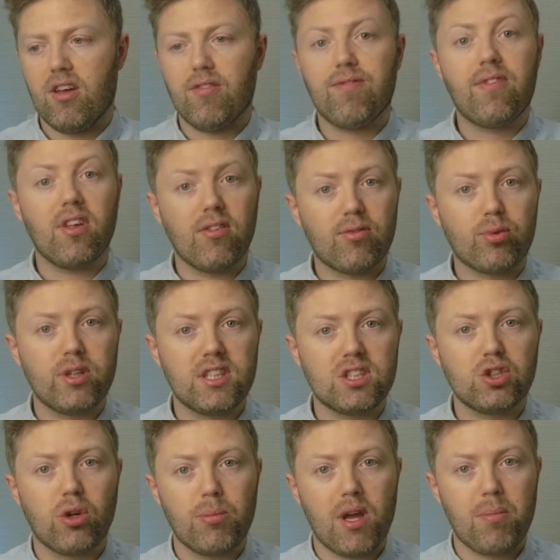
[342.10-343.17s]
feel free to
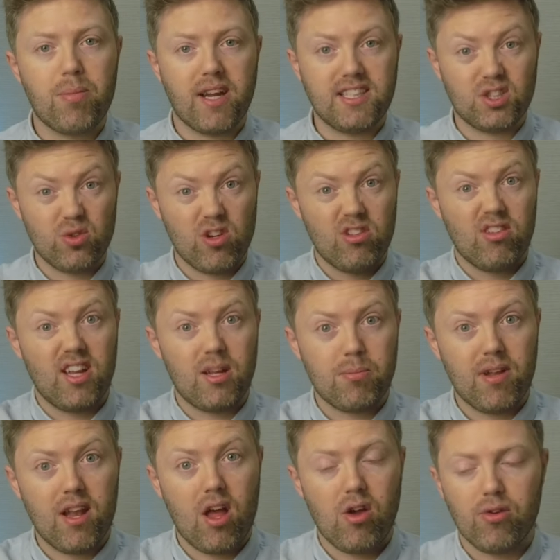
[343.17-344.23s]
join my Patreon, link
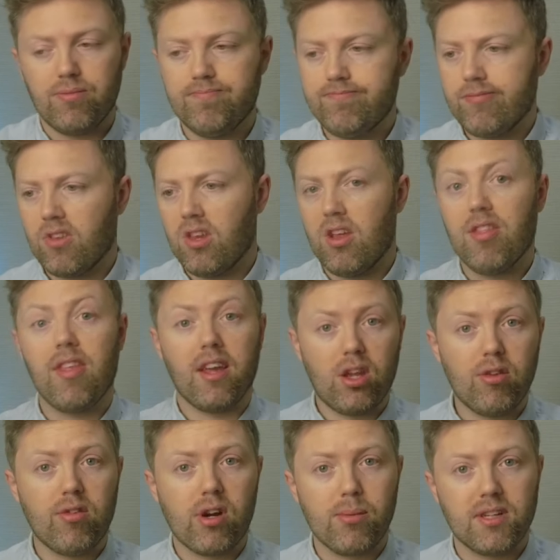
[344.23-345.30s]
below. Thank you very